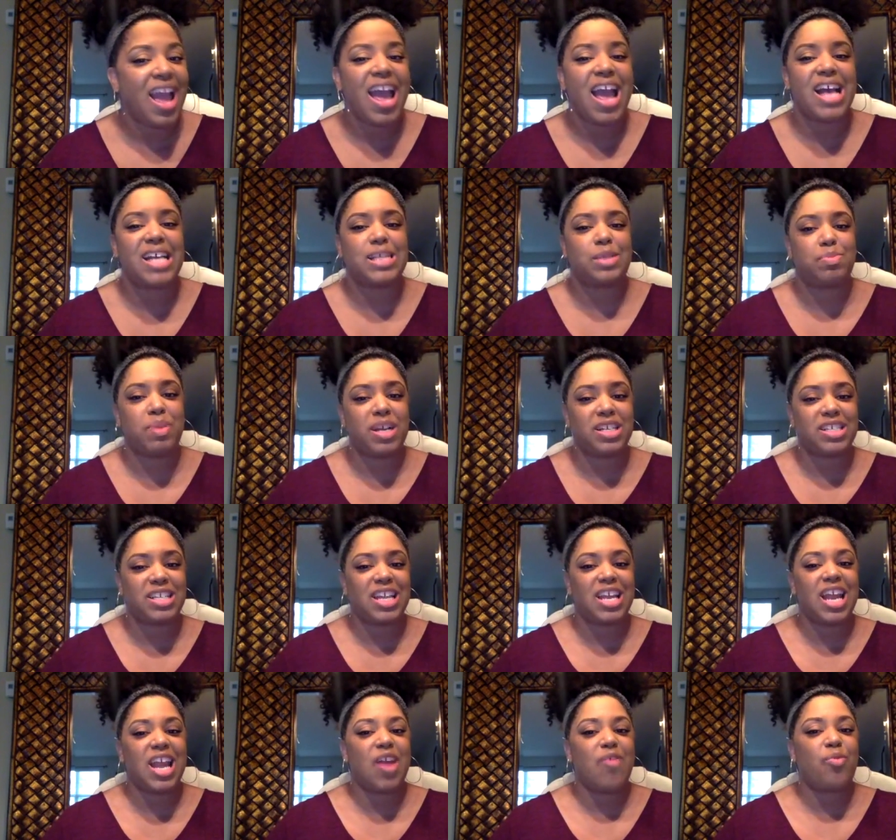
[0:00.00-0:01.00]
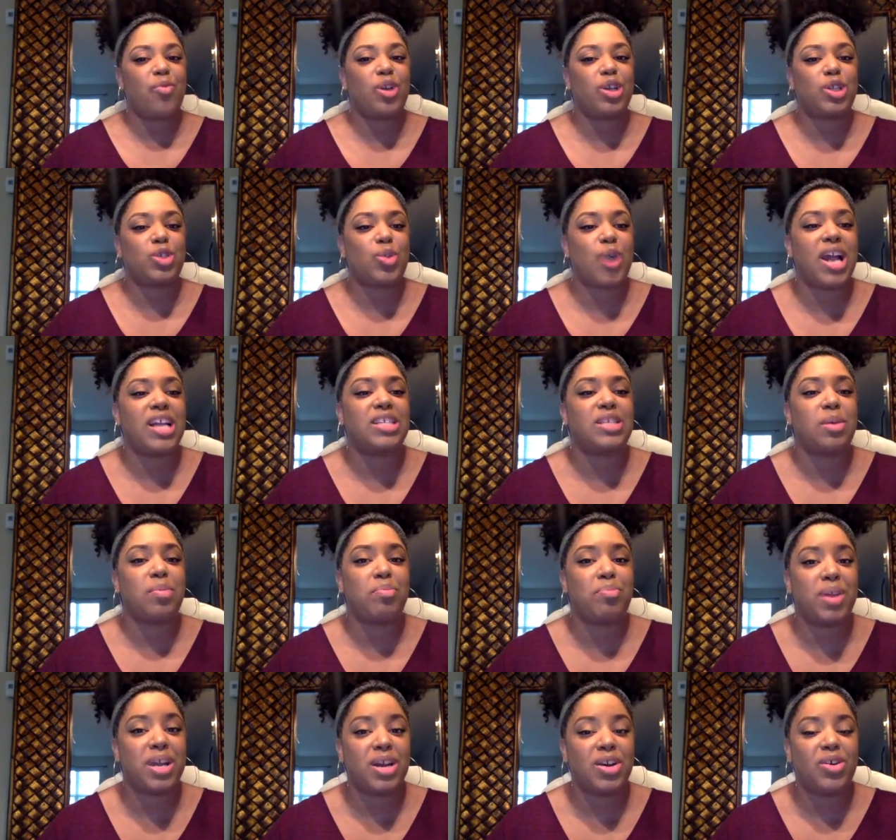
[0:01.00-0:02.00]
especially if we're trying to
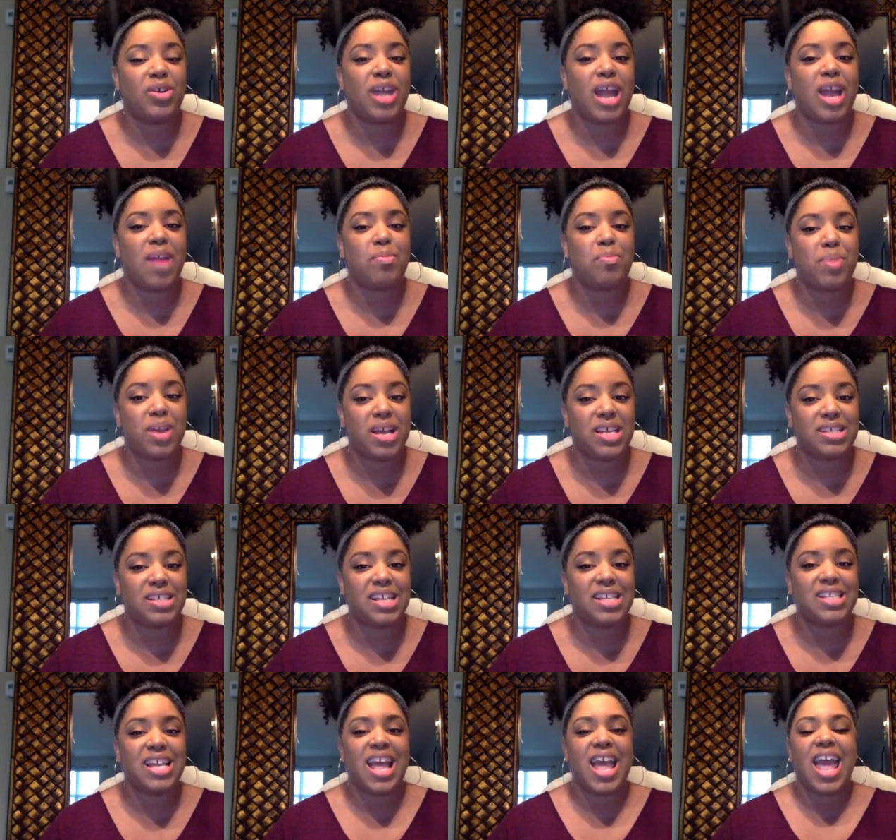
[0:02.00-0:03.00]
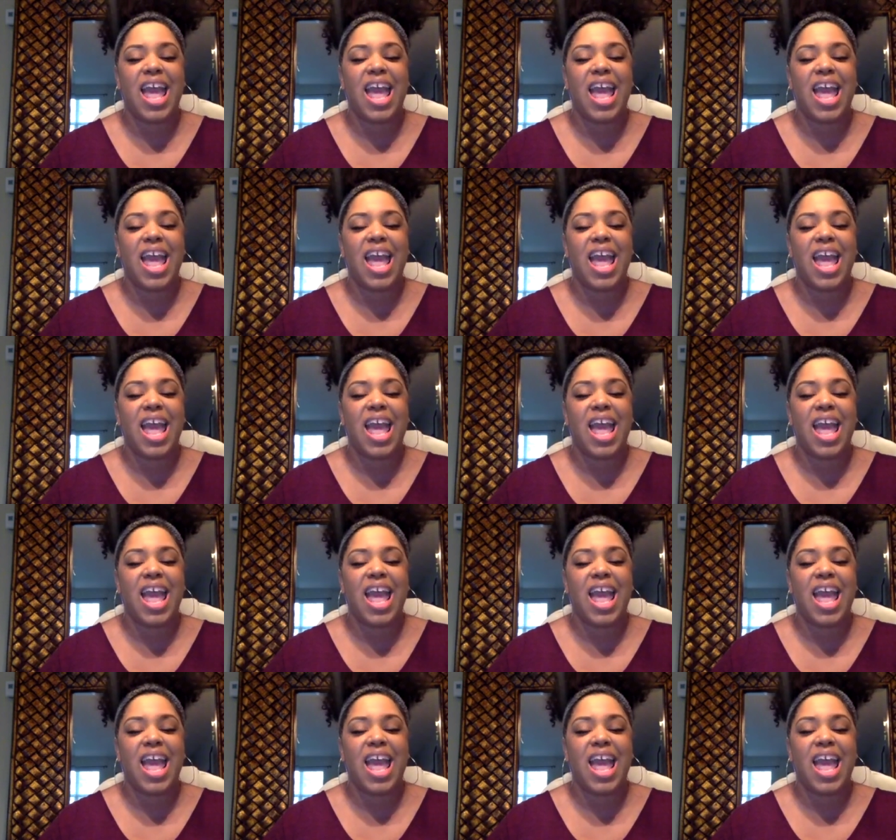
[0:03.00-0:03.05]
build a business